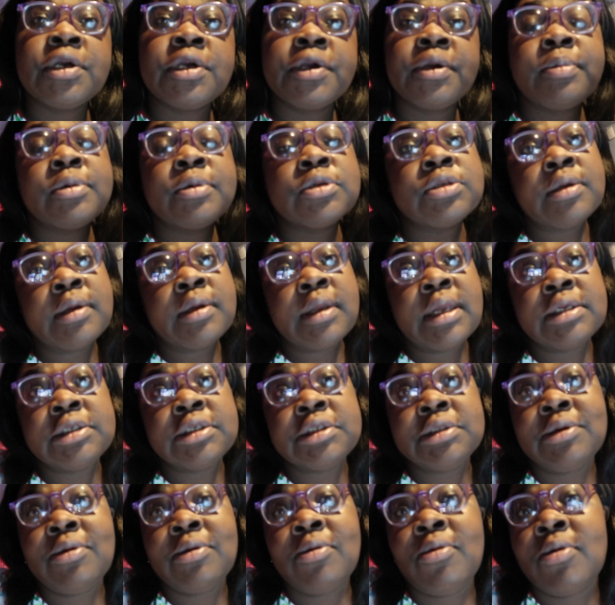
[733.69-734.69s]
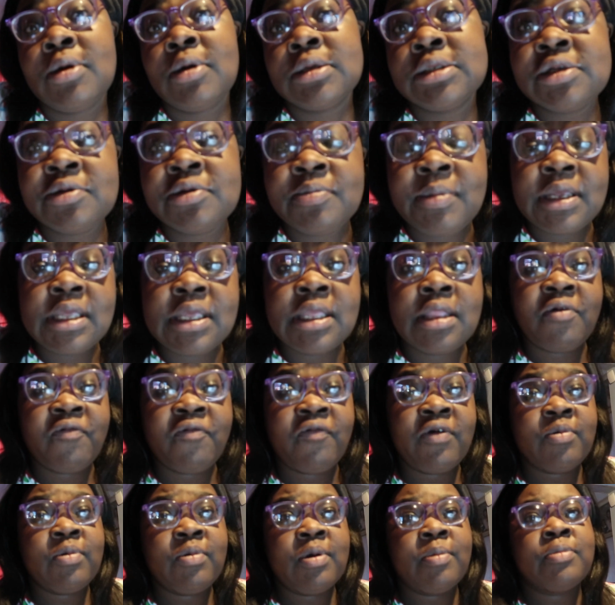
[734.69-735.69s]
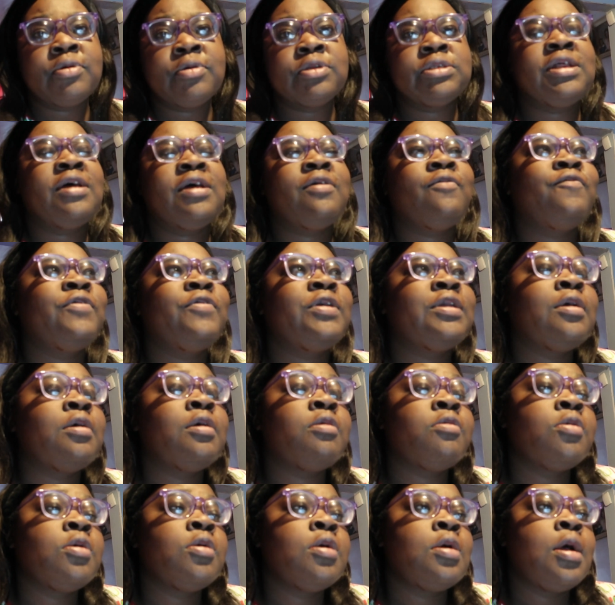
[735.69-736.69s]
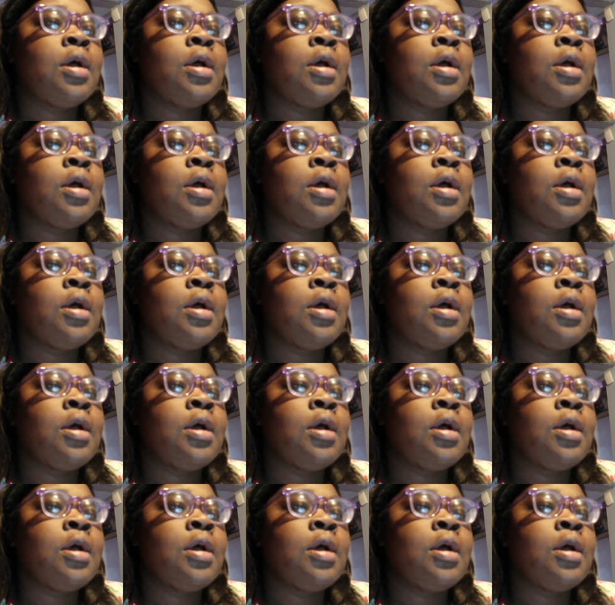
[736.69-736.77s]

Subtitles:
turn the post notification on so you make it notified when I post a video.